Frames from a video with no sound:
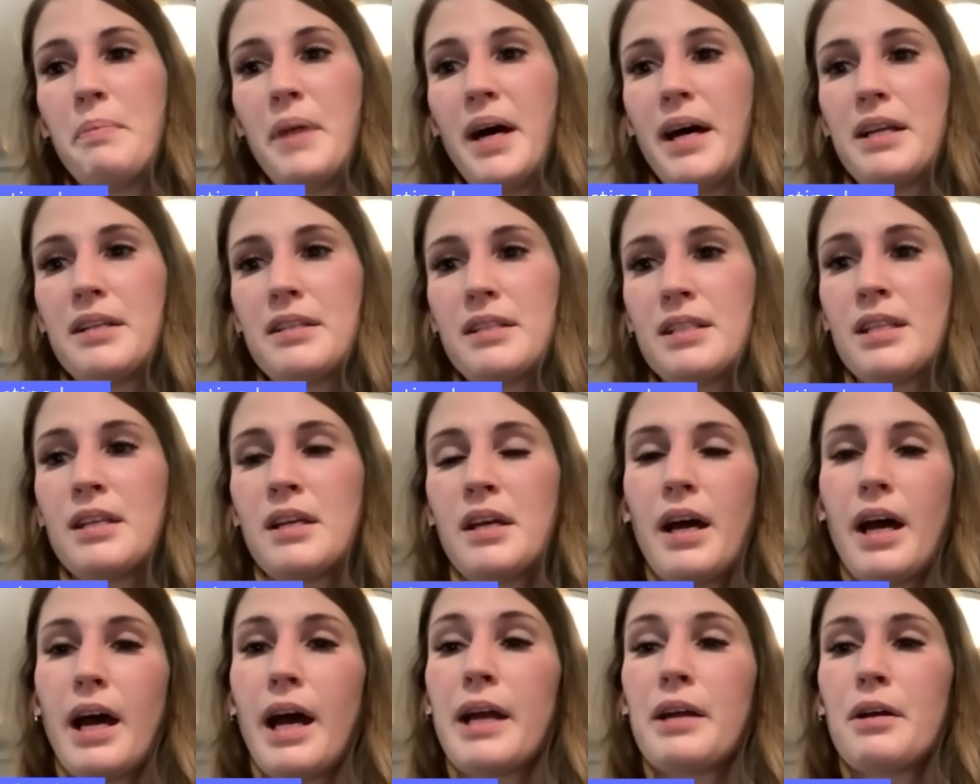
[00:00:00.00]
But
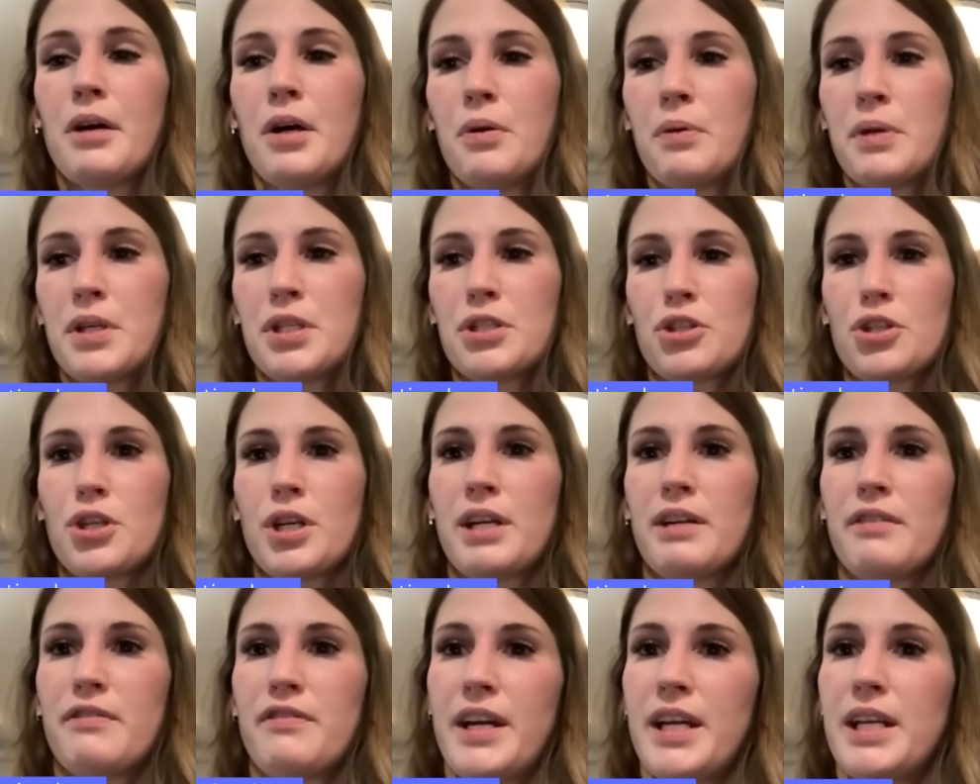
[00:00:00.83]
I always try
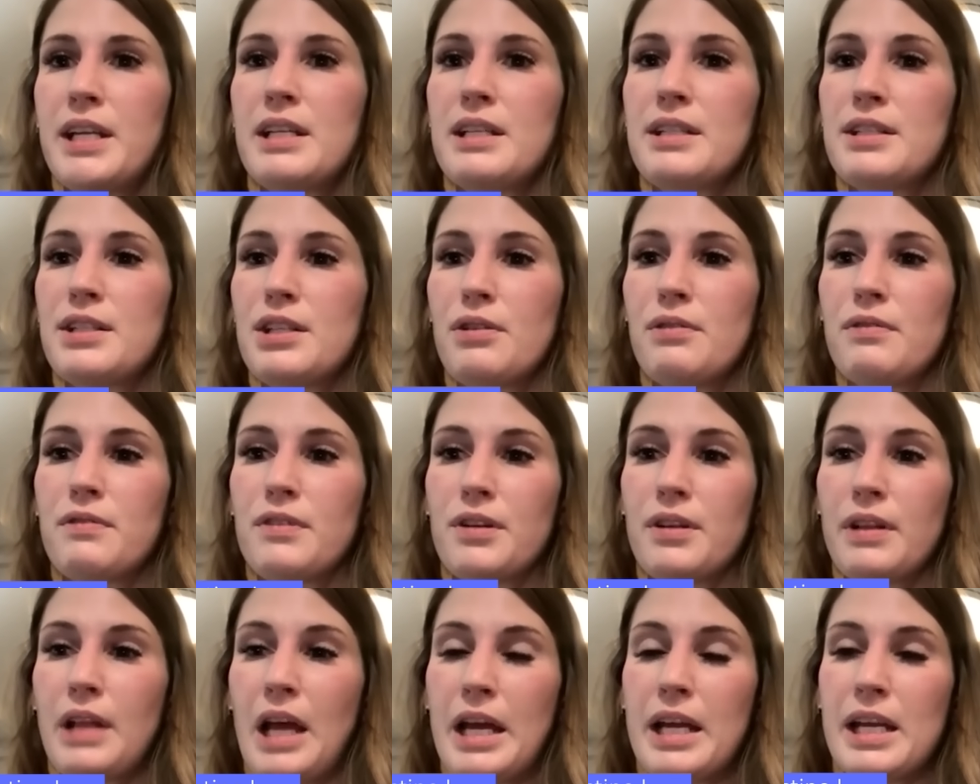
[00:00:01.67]
to find a
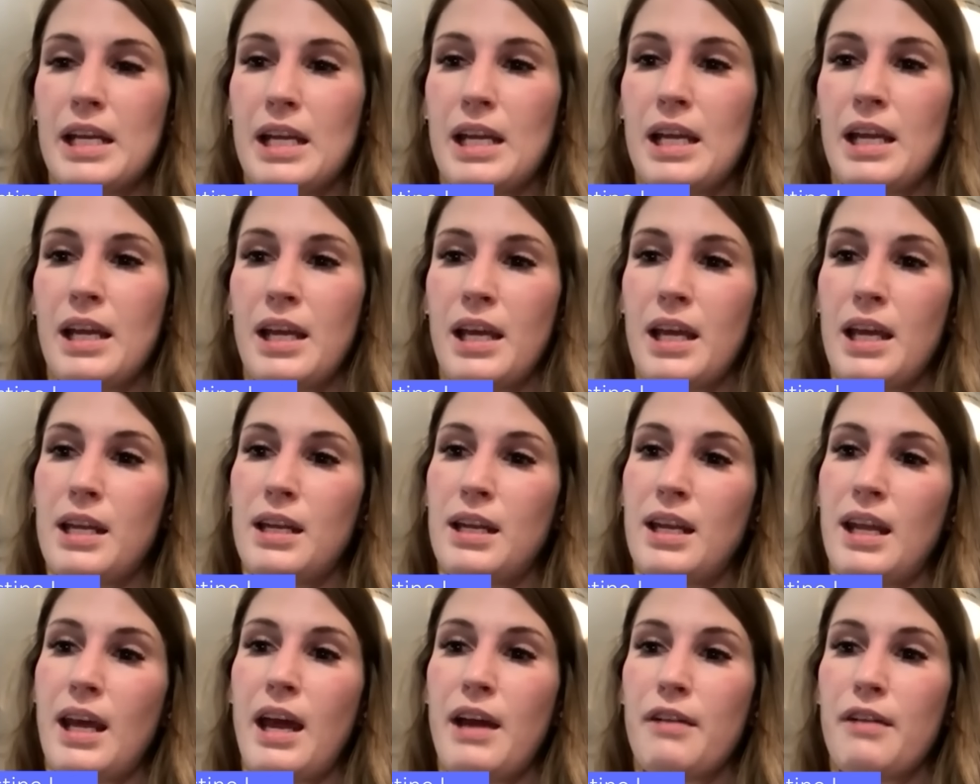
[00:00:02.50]
silver lining in